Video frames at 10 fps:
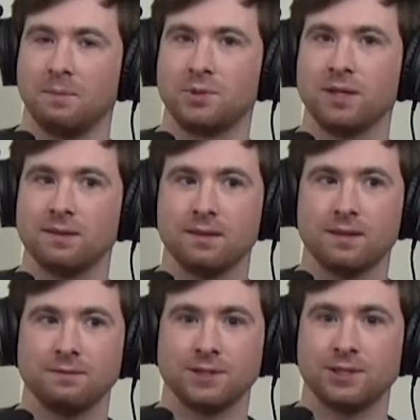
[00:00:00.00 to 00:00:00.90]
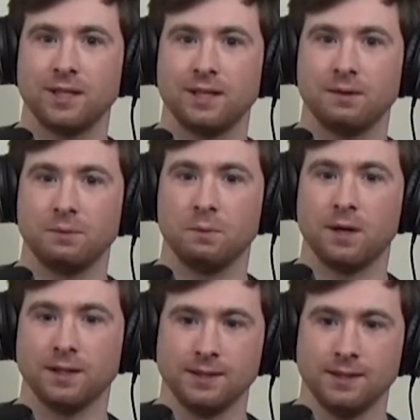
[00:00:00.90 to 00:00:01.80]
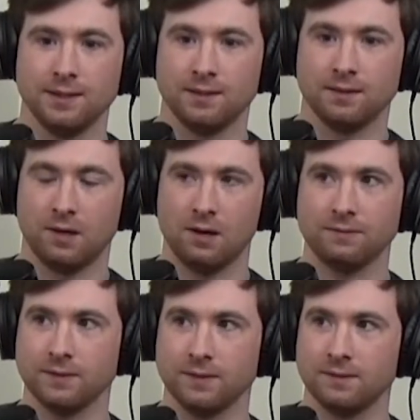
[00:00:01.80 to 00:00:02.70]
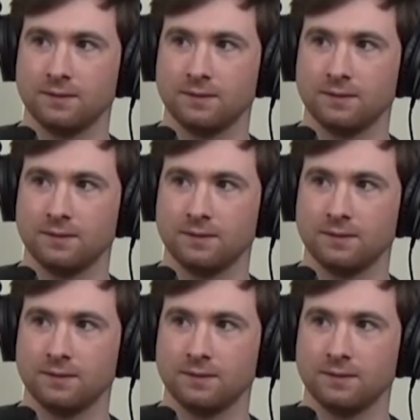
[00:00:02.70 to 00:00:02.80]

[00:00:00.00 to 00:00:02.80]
I'm trying to think of a chain I would want to eat often.